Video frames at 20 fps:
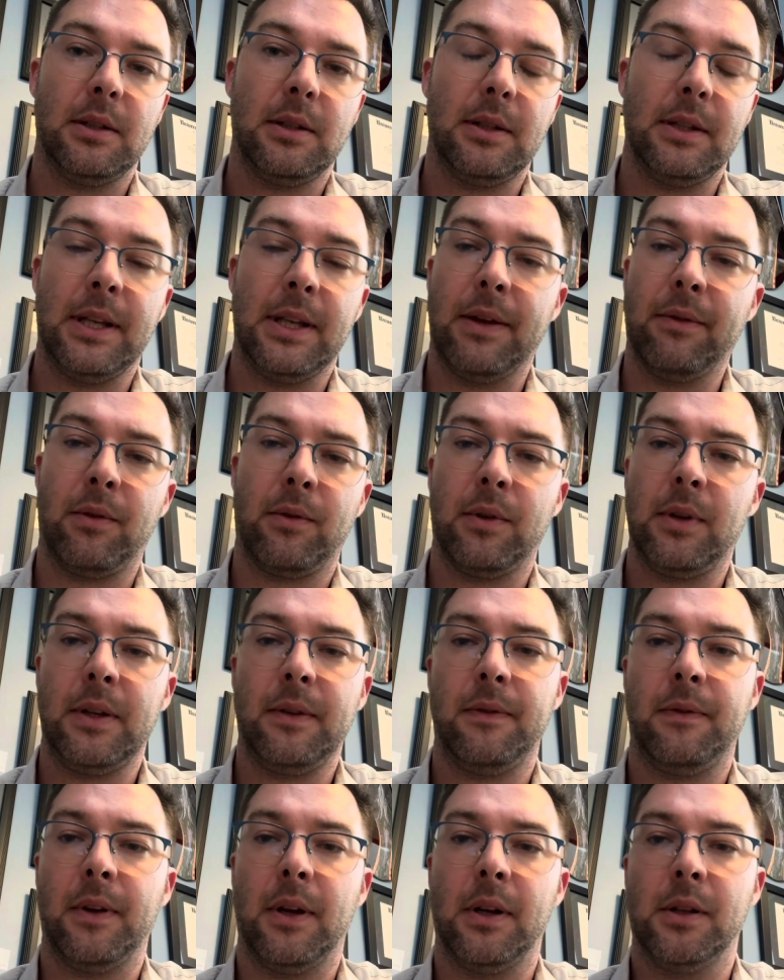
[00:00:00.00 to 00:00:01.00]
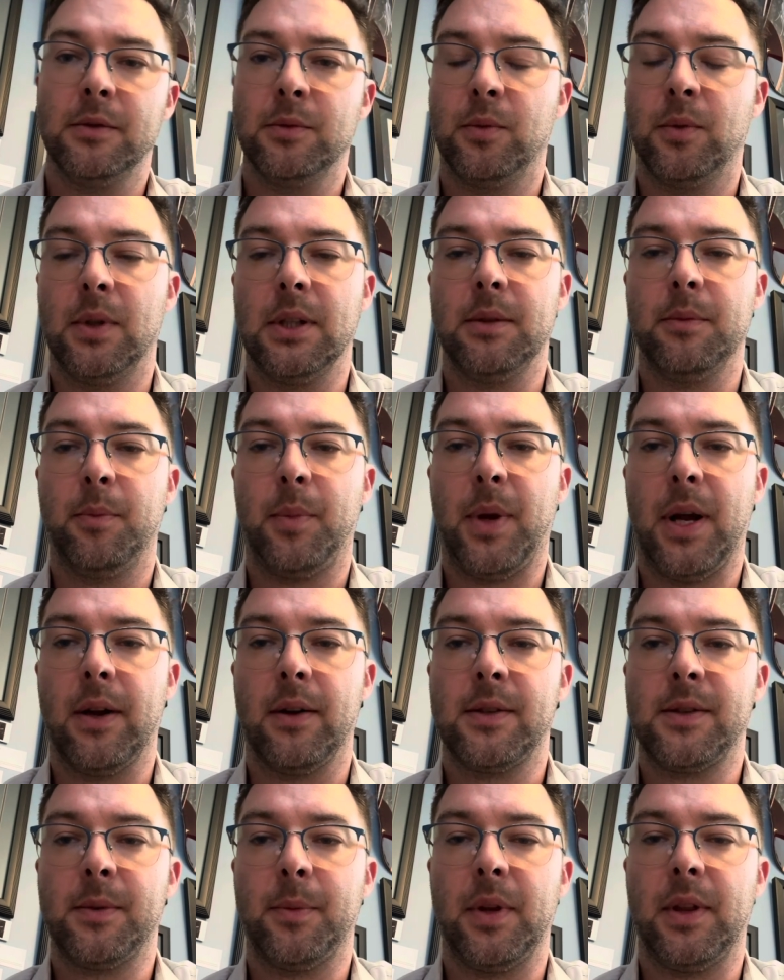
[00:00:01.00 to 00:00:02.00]
never really felt what
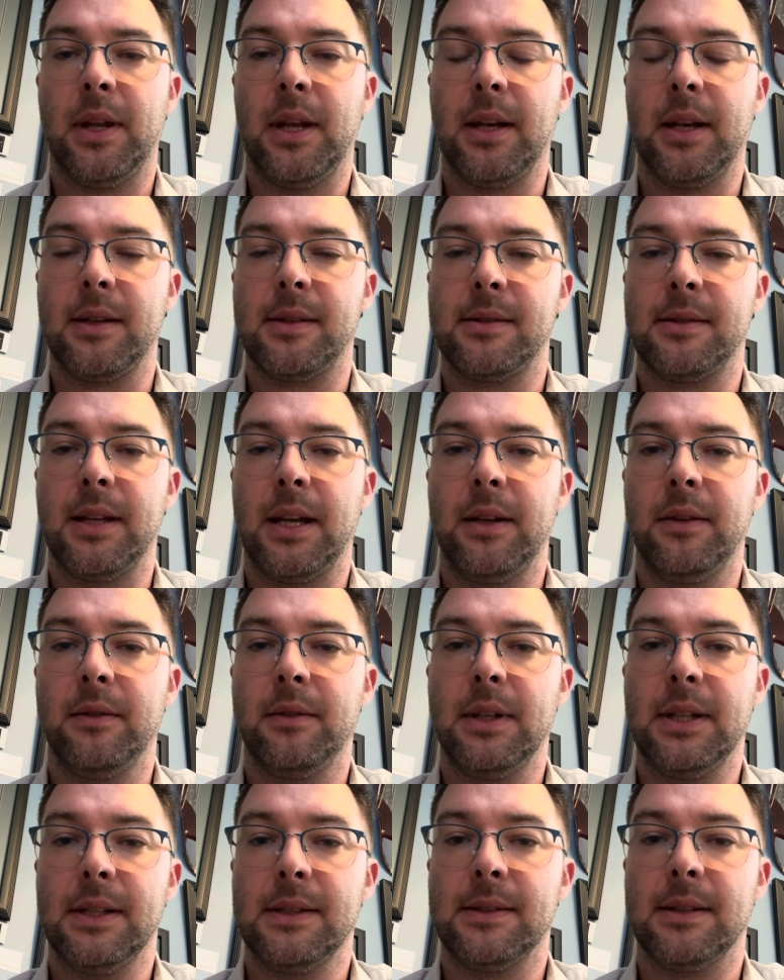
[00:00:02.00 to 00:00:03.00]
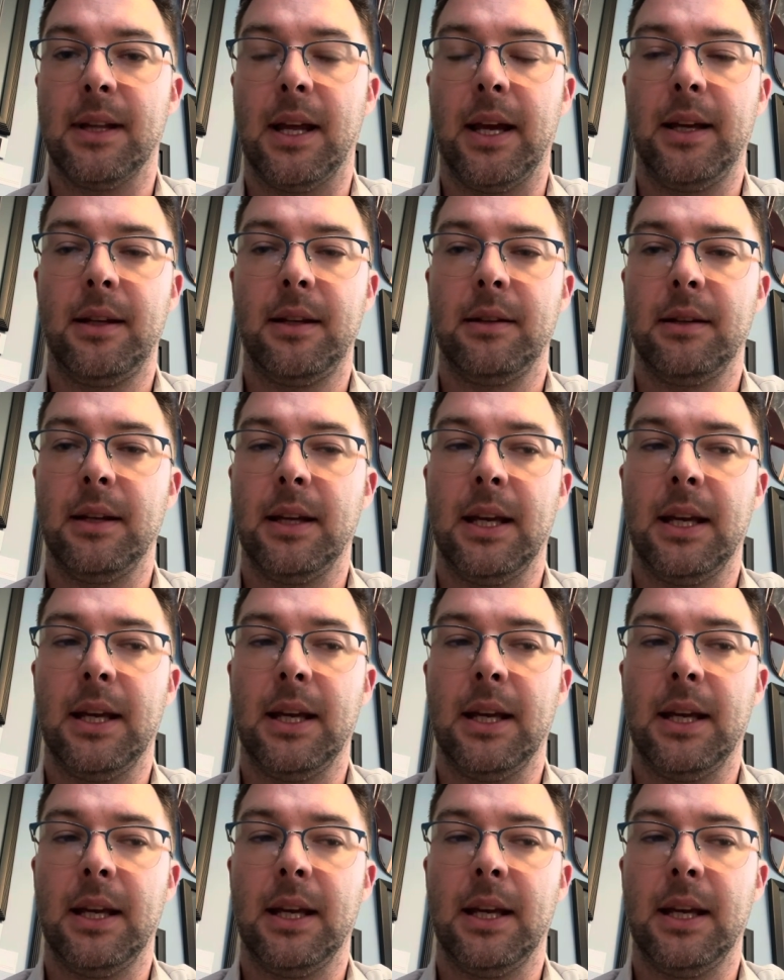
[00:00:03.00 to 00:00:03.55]
parasympathetic state is like.